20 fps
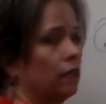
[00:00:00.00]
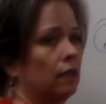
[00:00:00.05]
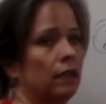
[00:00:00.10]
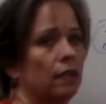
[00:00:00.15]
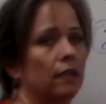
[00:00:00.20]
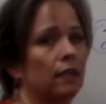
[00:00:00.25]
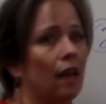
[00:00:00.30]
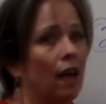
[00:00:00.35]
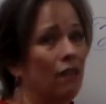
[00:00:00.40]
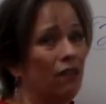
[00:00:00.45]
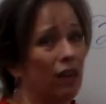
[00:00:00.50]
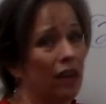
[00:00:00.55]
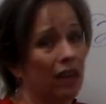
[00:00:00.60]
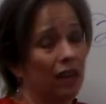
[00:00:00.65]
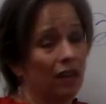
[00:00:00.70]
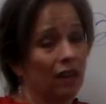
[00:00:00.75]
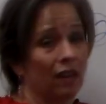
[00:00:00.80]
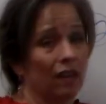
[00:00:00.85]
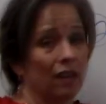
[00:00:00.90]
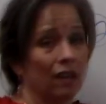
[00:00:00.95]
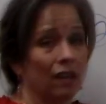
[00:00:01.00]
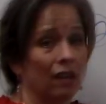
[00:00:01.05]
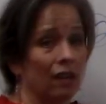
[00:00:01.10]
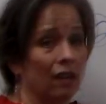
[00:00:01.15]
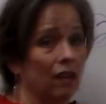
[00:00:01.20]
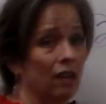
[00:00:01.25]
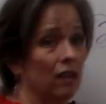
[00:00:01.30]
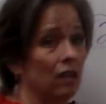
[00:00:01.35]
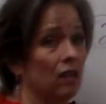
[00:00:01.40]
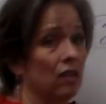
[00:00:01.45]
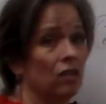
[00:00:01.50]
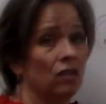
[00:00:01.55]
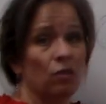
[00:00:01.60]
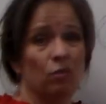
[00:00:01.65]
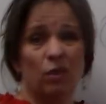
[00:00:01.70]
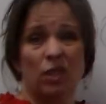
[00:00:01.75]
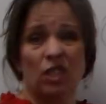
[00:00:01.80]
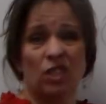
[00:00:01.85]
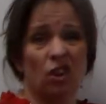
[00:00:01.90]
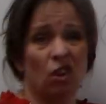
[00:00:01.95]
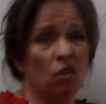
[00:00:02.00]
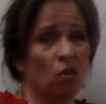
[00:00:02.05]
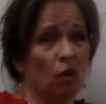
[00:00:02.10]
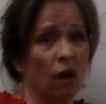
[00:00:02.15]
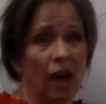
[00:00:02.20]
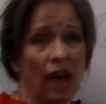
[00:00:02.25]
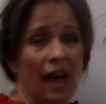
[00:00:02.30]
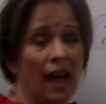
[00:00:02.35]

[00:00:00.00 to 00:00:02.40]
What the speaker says: and 7. So we don't